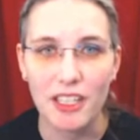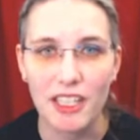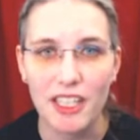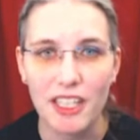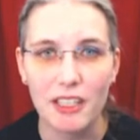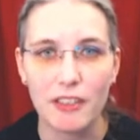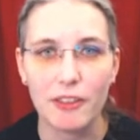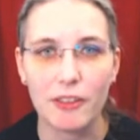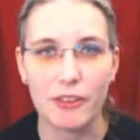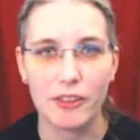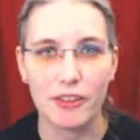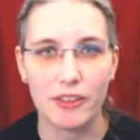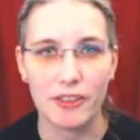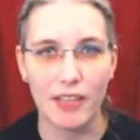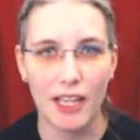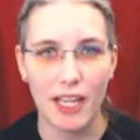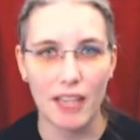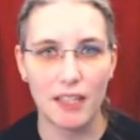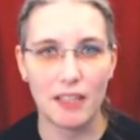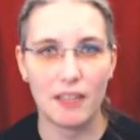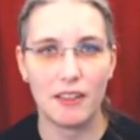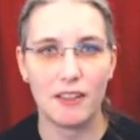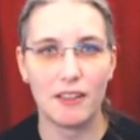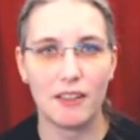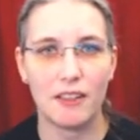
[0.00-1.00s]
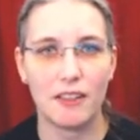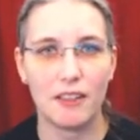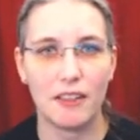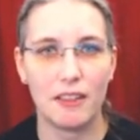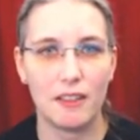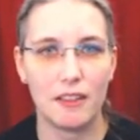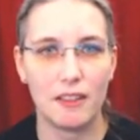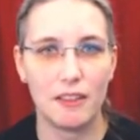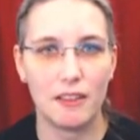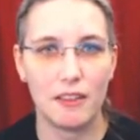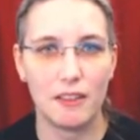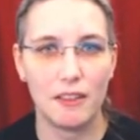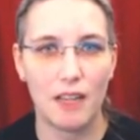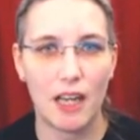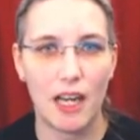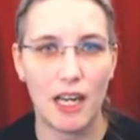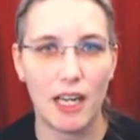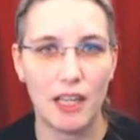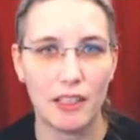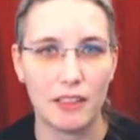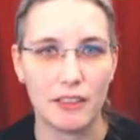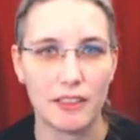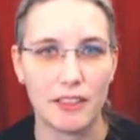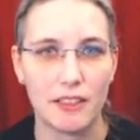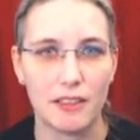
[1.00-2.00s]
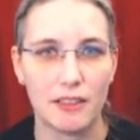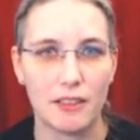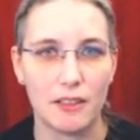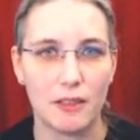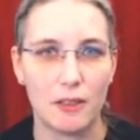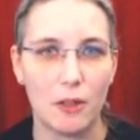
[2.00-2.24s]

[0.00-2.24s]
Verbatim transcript: years, that is hard,